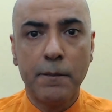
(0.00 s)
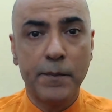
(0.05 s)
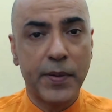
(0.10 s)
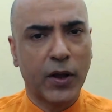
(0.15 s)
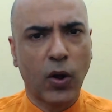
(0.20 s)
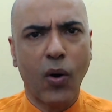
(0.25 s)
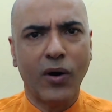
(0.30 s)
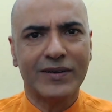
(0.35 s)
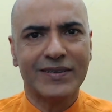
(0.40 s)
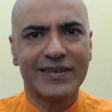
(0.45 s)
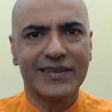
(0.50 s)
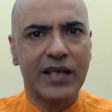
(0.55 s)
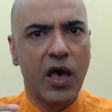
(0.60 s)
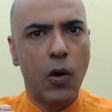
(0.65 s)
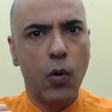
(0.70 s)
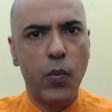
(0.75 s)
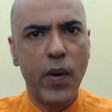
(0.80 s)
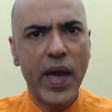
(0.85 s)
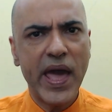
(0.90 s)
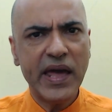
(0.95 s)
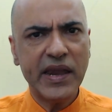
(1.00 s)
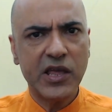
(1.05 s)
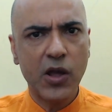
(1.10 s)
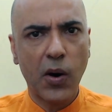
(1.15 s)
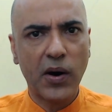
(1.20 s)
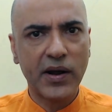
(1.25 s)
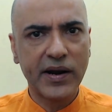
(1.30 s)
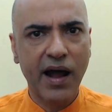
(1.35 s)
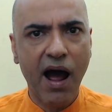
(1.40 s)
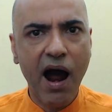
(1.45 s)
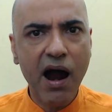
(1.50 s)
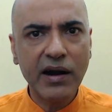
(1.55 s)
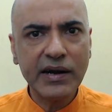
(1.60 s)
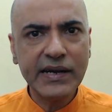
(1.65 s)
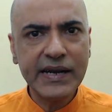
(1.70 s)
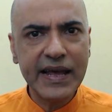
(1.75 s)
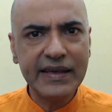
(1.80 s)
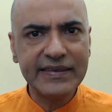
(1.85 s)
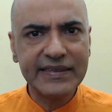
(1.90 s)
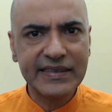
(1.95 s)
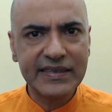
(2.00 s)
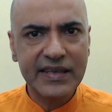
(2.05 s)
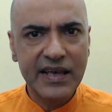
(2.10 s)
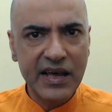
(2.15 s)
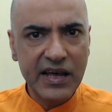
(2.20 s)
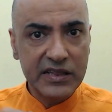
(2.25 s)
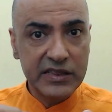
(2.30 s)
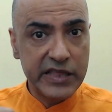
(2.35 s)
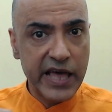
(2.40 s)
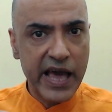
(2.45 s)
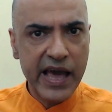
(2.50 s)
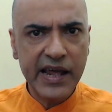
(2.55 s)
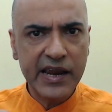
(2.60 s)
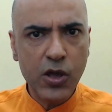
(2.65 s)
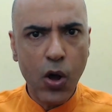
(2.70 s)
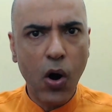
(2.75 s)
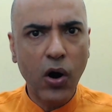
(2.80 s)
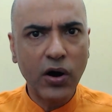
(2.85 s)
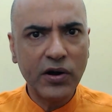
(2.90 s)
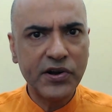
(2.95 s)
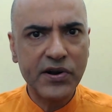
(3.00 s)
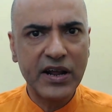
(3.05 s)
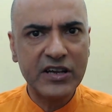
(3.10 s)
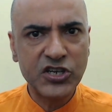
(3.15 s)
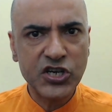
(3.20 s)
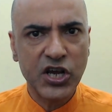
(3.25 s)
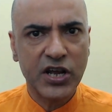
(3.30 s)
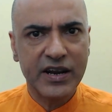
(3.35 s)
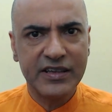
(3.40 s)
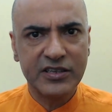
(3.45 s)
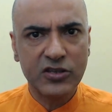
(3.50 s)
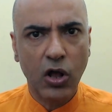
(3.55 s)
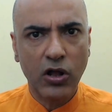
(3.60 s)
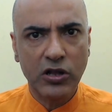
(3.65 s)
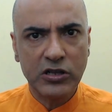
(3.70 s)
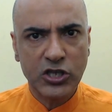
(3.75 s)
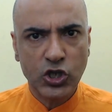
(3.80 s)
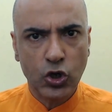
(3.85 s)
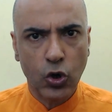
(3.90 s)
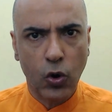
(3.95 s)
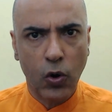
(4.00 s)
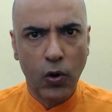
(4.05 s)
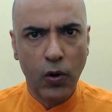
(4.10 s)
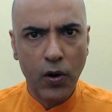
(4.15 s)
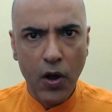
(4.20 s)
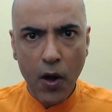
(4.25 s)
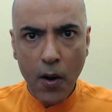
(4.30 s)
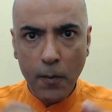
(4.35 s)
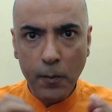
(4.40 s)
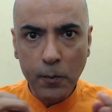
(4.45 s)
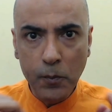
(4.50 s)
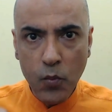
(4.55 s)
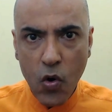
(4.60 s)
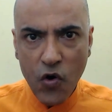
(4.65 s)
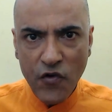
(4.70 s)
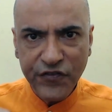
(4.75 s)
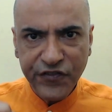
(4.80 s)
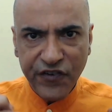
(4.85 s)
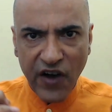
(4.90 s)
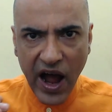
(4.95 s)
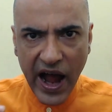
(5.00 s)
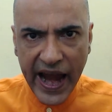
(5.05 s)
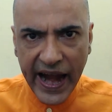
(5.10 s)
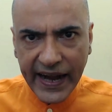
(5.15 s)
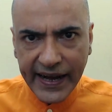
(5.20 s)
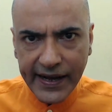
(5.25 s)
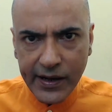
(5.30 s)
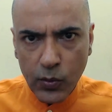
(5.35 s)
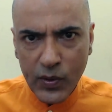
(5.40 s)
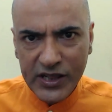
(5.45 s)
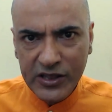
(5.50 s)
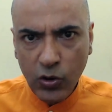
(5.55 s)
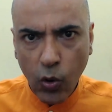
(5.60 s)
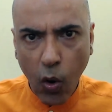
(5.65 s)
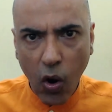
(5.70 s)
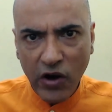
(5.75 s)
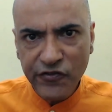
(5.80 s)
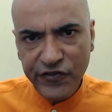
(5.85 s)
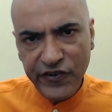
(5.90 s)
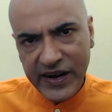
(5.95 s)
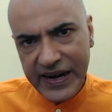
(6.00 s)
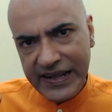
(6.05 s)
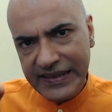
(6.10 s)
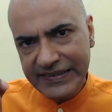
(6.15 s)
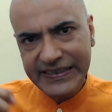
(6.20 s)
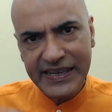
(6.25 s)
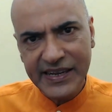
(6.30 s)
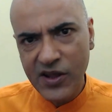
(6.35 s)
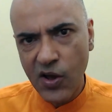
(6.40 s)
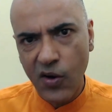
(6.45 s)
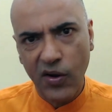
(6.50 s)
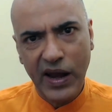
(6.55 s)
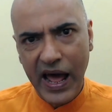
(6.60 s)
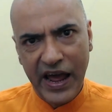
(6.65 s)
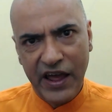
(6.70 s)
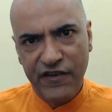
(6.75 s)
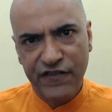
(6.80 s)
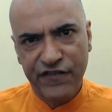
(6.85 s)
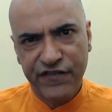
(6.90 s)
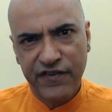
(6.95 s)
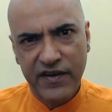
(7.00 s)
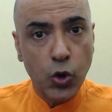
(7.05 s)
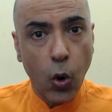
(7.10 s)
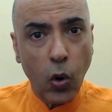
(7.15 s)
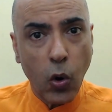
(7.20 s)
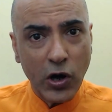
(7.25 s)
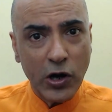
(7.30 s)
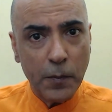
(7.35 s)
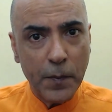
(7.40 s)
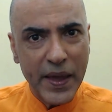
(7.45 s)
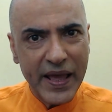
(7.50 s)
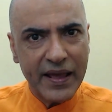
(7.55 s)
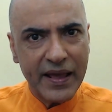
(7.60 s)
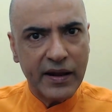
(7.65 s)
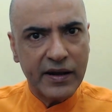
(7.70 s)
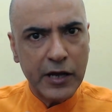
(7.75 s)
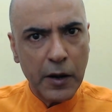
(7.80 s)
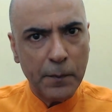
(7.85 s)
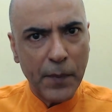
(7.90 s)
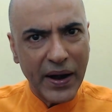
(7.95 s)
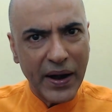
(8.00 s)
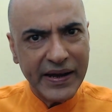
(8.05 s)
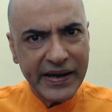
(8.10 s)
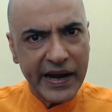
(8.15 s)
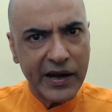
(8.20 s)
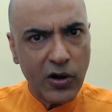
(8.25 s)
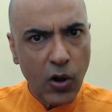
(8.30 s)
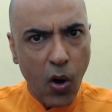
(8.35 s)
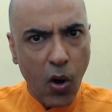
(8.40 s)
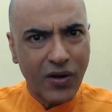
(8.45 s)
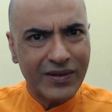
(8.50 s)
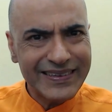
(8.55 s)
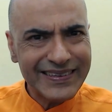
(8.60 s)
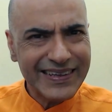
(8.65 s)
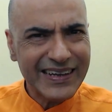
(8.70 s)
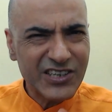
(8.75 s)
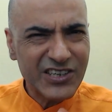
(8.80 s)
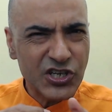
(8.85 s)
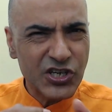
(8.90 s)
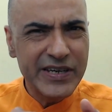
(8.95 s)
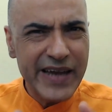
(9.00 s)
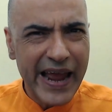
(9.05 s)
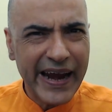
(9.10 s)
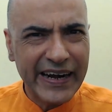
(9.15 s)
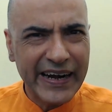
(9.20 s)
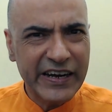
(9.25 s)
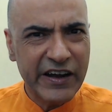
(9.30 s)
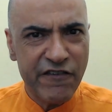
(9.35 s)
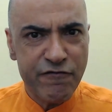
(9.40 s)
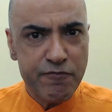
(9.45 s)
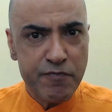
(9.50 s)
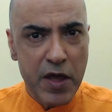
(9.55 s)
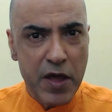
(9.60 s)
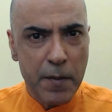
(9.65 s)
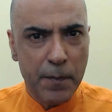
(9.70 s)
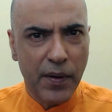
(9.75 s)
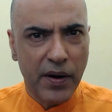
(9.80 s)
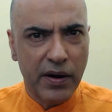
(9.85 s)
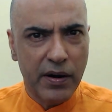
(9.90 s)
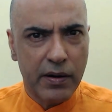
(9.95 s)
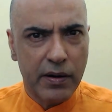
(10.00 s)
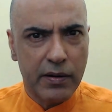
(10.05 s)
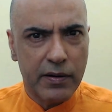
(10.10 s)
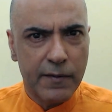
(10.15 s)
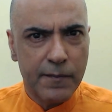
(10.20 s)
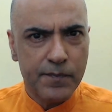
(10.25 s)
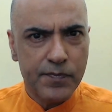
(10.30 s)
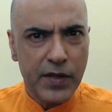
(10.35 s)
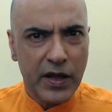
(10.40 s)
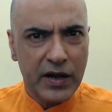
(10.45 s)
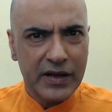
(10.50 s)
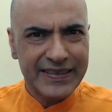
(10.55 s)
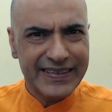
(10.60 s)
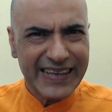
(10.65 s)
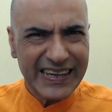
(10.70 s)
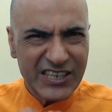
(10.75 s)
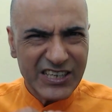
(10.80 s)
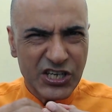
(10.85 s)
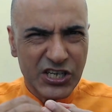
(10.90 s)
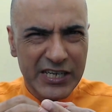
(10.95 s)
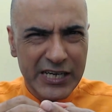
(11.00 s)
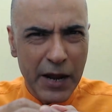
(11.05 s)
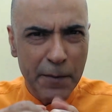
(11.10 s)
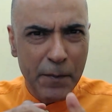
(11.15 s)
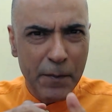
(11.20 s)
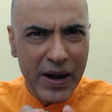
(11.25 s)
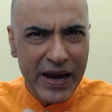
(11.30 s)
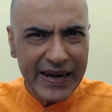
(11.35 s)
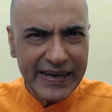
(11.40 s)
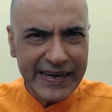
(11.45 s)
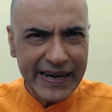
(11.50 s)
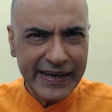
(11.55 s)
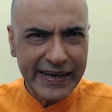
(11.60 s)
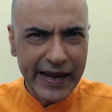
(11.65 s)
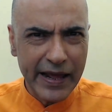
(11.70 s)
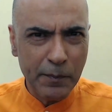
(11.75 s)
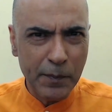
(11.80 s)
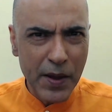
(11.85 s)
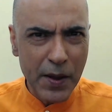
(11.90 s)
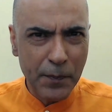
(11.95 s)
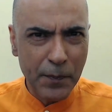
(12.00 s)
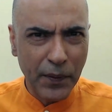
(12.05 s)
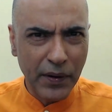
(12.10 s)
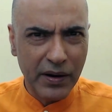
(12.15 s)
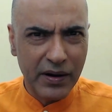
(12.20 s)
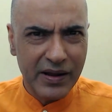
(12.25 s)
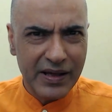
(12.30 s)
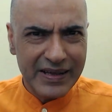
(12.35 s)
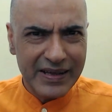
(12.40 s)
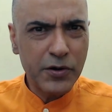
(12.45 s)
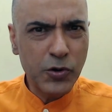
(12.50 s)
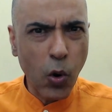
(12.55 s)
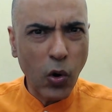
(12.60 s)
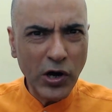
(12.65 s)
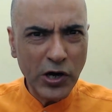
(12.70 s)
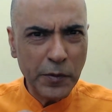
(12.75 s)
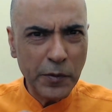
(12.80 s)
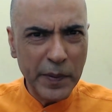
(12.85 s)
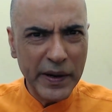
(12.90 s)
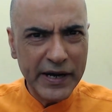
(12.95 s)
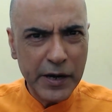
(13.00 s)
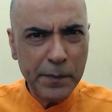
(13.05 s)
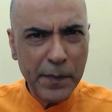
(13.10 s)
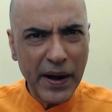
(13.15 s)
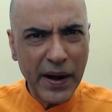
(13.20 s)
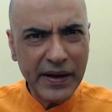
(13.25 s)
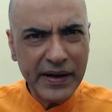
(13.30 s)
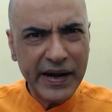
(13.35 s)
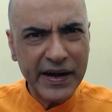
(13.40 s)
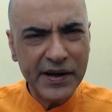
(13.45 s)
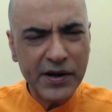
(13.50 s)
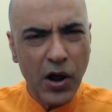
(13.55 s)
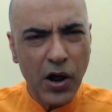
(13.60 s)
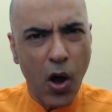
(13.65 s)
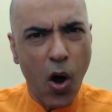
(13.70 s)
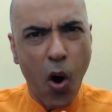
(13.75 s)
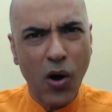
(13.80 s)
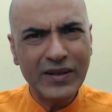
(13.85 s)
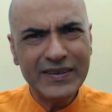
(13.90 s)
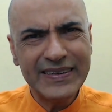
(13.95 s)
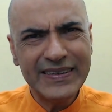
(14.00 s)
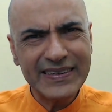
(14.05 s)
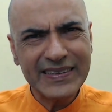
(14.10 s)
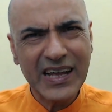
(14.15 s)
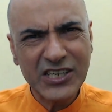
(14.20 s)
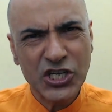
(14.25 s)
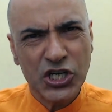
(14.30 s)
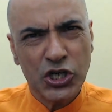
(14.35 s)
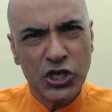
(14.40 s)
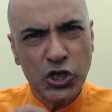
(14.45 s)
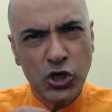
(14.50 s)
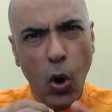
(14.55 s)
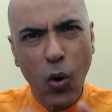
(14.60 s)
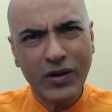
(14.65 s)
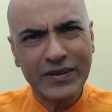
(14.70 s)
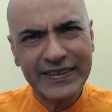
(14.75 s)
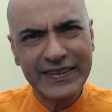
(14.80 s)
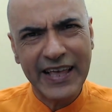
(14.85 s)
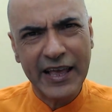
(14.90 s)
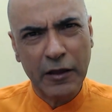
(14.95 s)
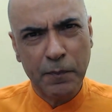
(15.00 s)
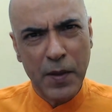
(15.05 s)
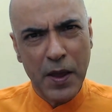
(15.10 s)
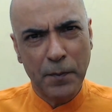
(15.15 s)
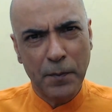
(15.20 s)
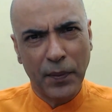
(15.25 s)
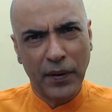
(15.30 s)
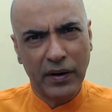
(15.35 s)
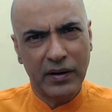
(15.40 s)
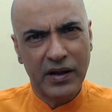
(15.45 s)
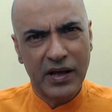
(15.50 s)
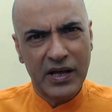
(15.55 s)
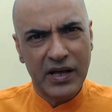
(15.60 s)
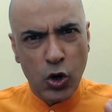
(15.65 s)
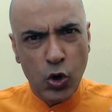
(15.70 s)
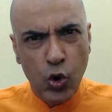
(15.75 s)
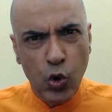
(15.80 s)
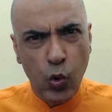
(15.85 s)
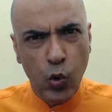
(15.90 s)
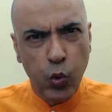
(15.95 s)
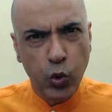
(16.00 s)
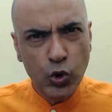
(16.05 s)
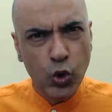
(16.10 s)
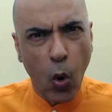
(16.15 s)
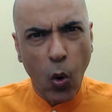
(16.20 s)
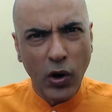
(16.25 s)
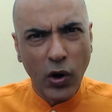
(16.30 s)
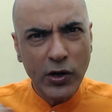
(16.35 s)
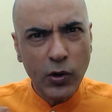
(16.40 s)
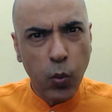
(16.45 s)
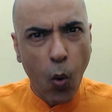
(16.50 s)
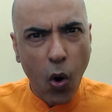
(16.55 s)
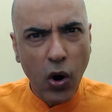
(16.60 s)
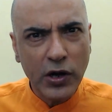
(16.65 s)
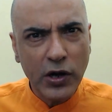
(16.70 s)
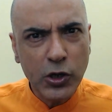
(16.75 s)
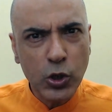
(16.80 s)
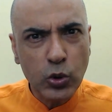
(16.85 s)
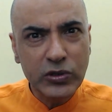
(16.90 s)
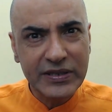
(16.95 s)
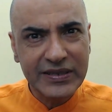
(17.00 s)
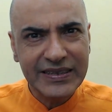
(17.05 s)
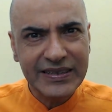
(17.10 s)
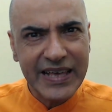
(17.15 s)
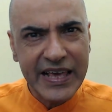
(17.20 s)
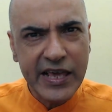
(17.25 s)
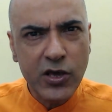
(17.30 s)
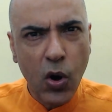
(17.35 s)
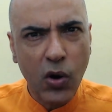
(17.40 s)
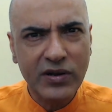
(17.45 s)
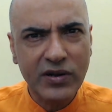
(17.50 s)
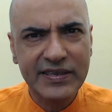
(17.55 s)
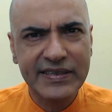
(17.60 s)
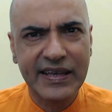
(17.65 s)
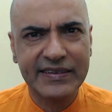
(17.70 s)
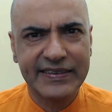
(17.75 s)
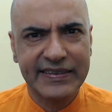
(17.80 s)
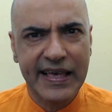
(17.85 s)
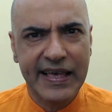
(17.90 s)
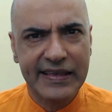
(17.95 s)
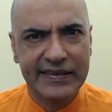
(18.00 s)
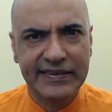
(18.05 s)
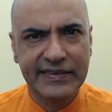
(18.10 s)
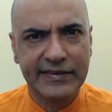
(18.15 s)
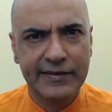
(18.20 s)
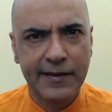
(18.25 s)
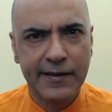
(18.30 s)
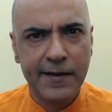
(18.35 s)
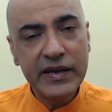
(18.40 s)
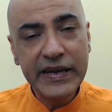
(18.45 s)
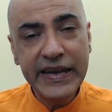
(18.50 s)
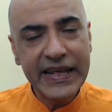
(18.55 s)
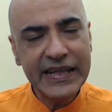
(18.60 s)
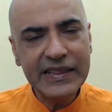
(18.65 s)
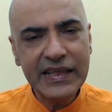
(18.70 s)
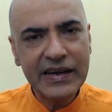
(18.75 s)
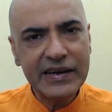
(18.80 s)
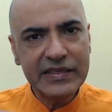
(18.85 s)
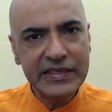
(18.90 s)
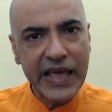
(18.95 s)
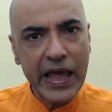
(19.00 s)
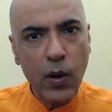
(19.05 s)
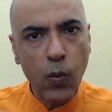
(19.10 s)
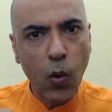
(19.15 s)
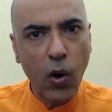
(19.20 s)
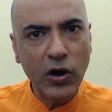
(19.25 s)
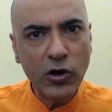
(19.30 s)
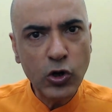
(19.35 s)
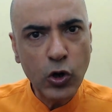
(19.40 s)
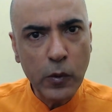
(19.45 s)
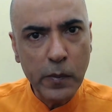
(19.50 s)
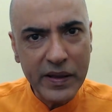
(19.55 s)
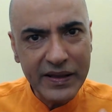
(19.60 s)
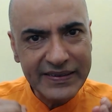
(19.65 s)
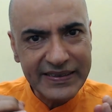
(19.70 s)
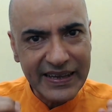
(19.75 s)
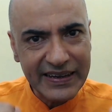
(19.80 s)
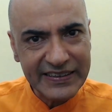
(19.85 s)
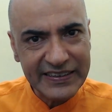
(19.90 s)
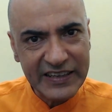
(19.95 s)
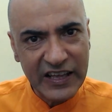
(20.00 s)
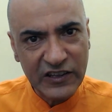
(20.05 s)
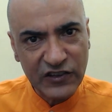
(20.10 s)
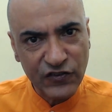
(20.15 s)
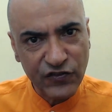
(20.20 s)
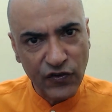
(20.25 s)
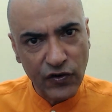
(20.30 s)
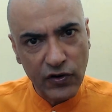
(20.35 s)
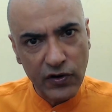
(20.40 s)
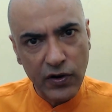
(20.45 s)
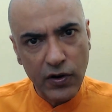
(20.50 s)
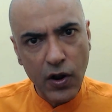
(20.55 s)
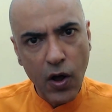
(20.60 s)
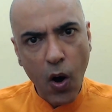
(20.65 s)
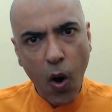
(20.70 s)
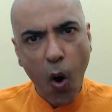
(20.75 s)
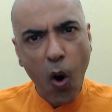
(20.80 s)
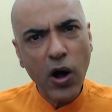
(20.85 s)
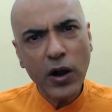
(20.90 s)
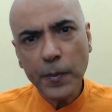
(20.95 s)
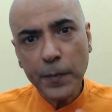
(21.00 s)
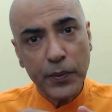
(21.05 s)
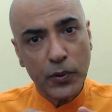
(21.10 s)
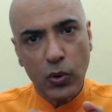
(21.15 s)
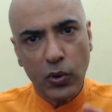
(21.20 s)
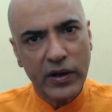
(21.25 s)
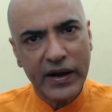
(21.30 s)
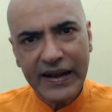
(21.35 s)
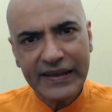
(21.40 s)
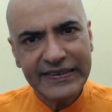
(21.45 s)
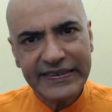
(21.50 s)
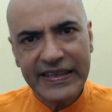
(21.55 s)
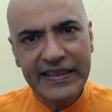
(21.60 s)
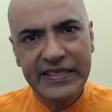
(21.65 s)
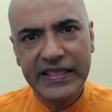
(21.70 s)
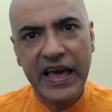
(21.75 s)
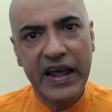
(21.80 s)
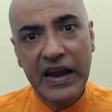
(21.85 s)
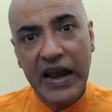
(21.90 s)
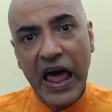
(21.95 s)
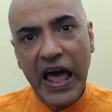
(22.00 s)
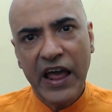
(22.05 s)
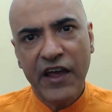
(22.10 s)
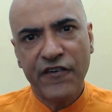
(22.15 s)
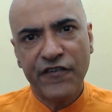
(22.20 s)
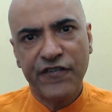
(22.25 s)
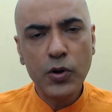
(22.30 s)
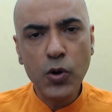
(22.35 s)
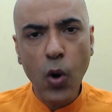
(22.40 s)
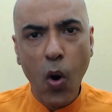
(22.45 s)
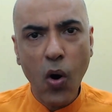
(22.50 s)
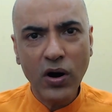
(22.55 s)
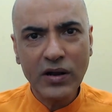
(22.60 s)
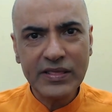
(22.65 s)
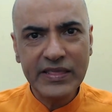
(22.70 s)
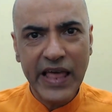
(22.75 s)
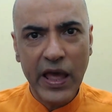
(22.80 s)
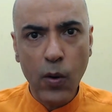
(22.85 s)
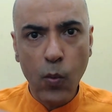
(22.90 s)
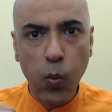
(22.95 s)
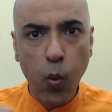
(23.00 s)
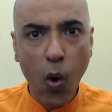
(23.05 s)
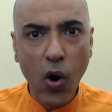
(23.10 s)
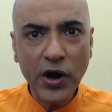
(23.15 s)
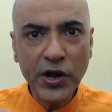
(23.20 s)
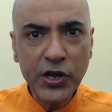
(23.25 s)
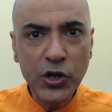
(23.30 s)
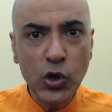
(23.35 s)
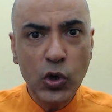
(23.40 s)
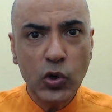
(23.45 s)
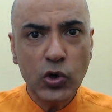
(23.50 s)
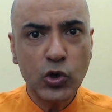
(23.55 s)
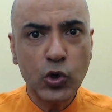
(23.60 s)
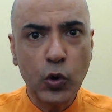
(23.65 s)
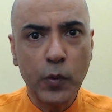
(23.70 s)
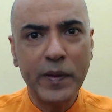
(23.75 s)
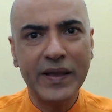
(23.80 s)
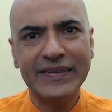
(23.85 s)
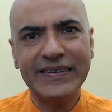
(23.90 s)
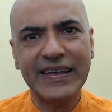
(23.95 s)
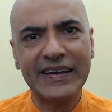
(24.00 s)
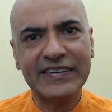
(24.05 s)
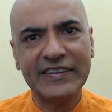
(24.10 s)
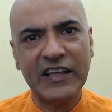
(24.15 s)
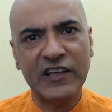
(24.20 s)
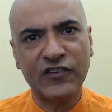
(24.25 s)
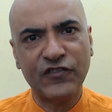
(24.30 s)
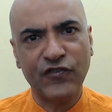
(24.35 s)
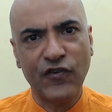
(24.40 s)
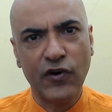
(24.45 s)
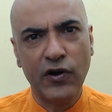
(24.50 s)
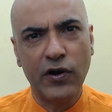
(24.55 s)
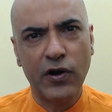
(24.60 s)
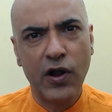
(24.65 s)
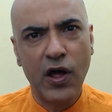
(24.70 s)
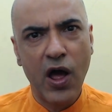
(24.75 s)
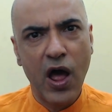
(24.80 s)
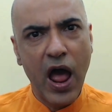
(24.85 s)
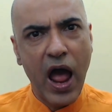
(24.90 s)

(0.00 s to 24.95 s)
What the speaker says: because where your heart is, there your treasure is also. Move ahead with confidence in your life. Don't be dependent on such negative people, such debilitating people. Don't be dependent on such toxic people who don't want to see your success. Neither they want to be successful or progress in their life, nor they want you to be successful